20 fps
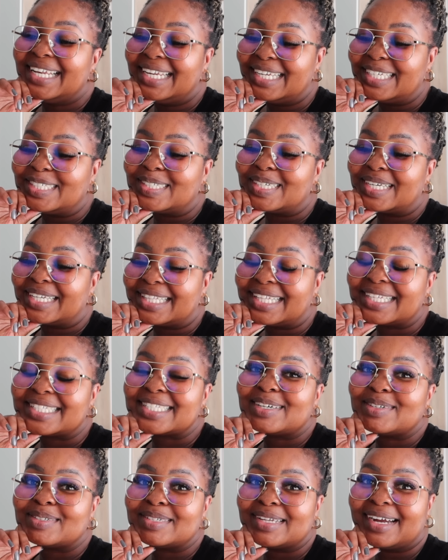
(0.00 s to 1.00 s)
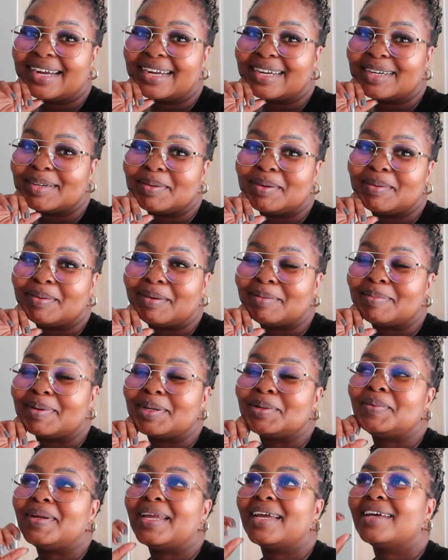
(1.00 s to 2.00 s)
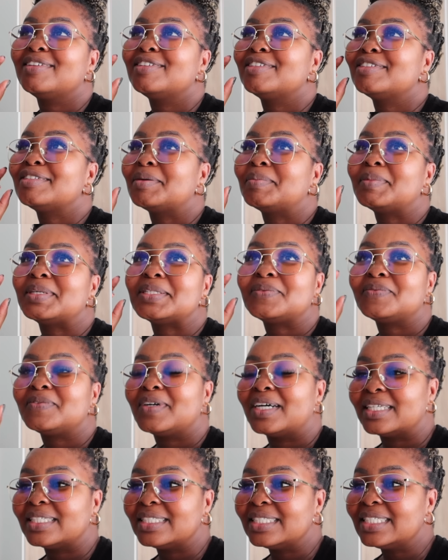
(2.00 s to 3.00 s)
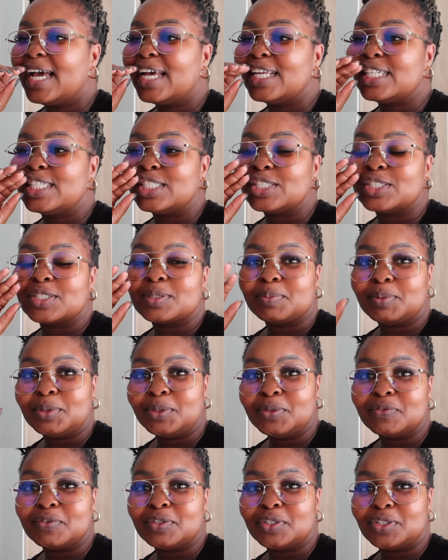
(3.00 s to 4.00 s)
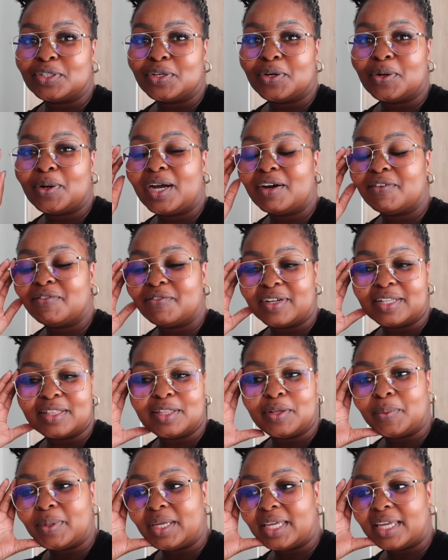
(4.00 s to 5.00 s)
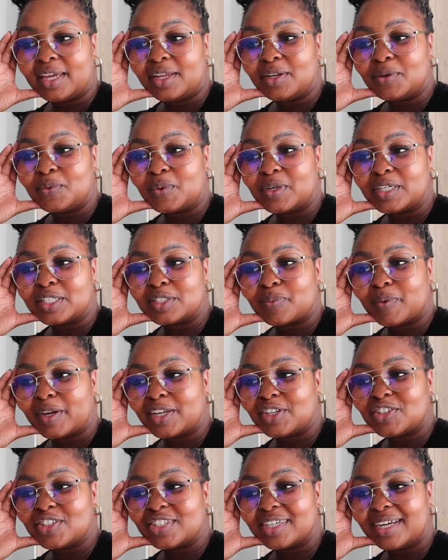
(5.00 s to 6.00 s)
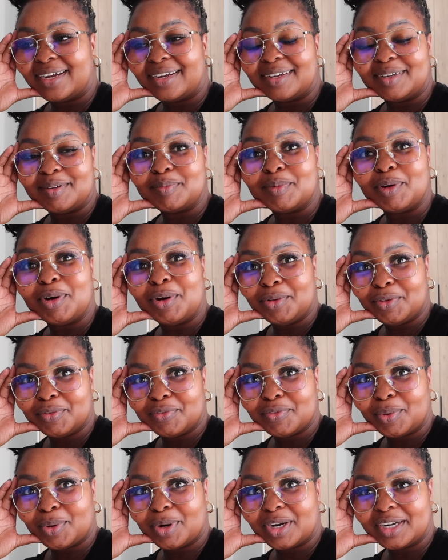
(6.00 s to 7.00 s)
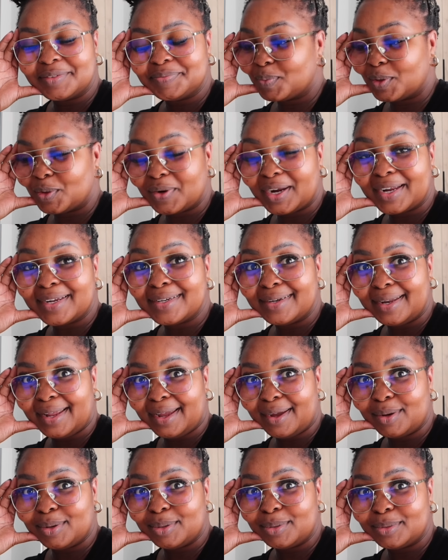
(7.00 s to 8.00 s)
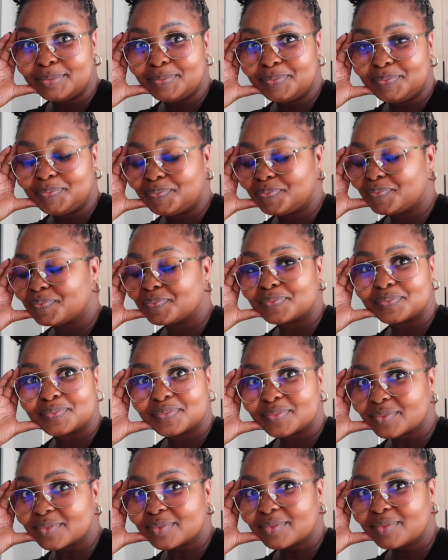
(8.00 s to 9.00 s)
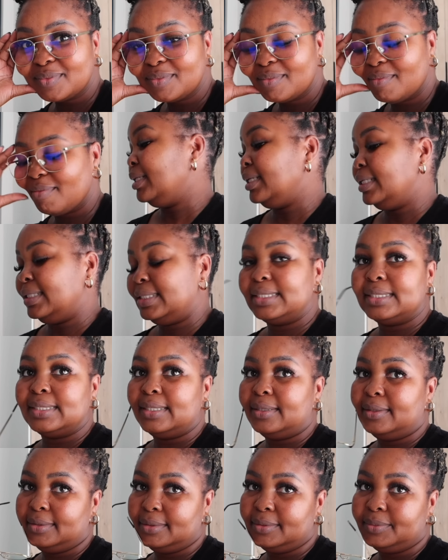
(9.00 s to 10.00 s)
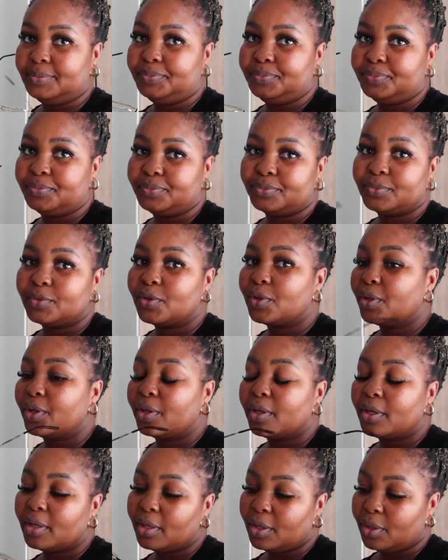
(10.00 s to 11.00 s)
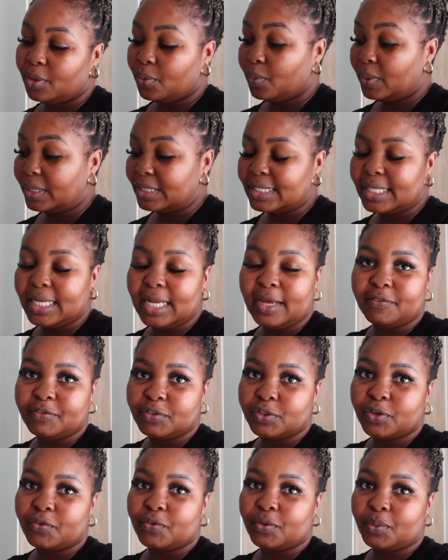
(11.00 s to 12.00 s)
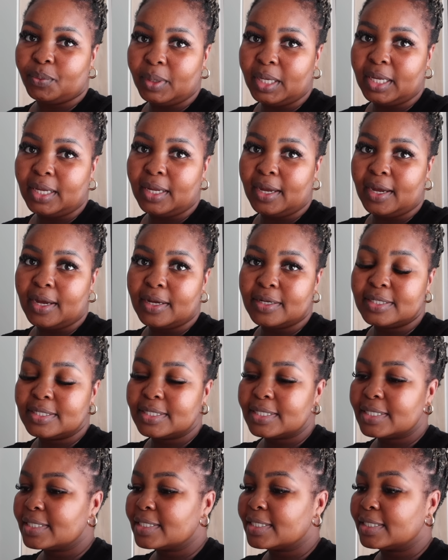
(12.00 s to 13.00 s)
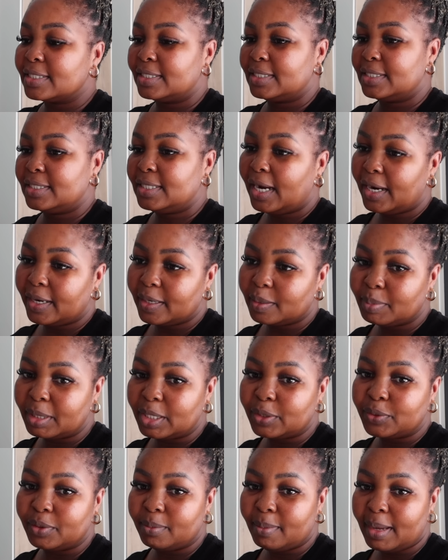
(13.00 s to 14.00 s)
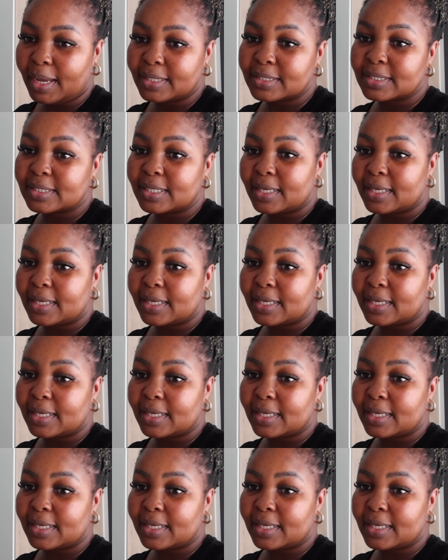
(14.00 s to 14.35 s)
Literally, that's how tired we were. But we had so much fun. It's just proof to show how fun the weekend was, which I am all for. But right now, listen, what's left of the weekend is an entire balloon mess.